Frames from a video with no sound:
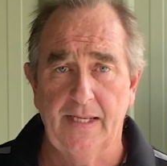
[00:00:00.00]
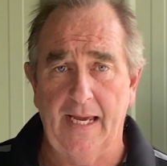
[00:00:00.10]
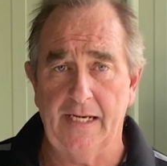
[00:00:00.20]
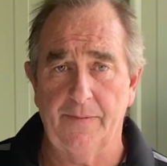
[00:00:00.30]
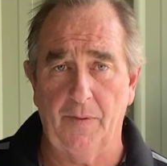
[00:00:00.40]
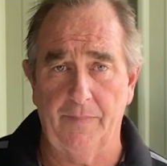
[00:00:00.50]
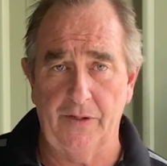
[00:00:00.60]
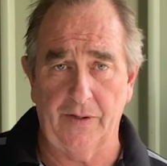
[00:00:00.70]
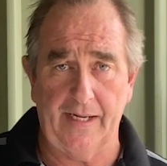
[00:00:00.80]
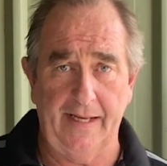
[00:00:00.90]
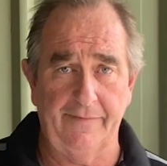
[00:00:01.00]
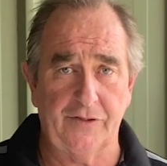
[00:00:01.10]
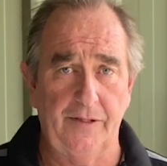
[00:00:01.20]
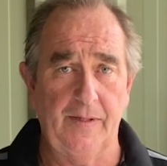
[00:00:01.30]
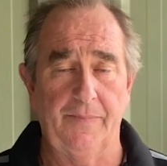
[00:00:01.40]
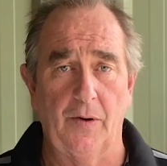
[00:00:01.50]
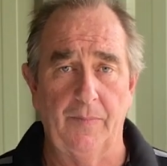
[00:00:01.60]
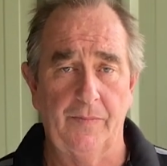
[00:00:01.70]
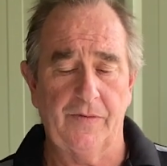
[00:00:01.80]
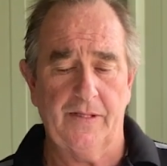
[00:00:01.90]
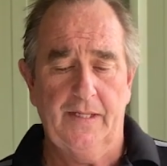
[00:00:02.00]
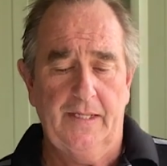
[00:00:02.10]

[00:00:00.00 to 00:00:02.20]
and you're probably not going to have too many problems.